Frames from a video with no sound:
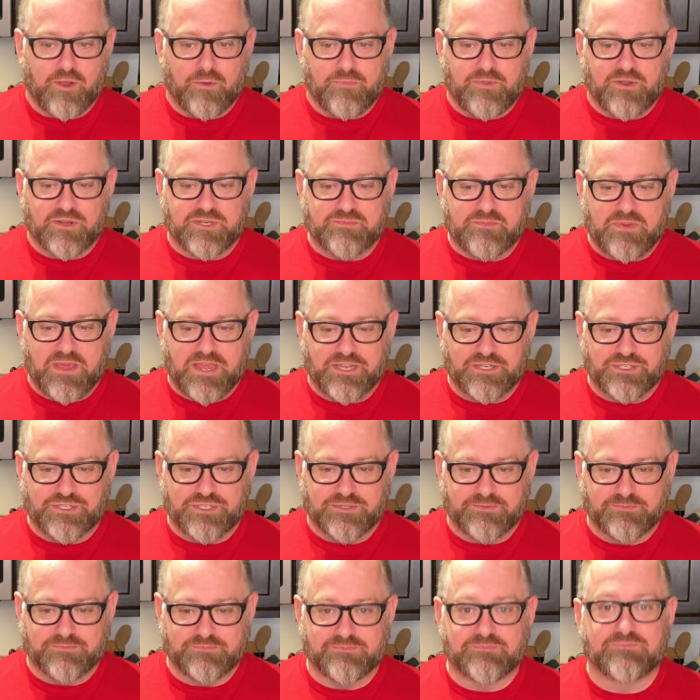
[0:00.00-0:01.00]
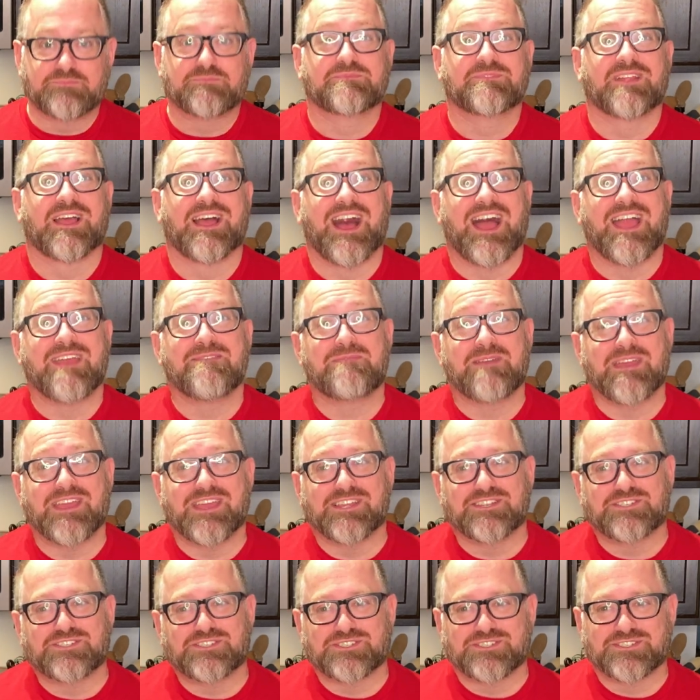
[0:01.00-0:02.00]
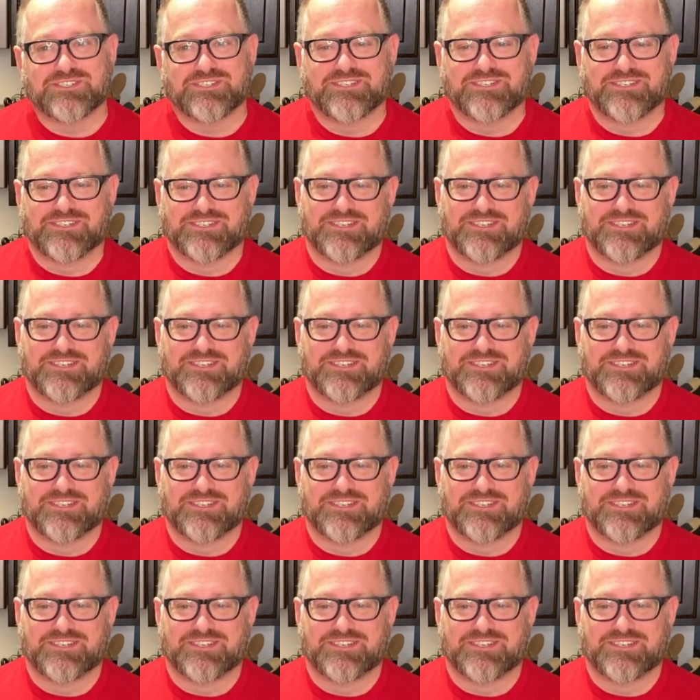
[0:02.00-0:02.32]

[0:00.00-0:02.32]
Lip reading: there's Paige. Hi, Paige.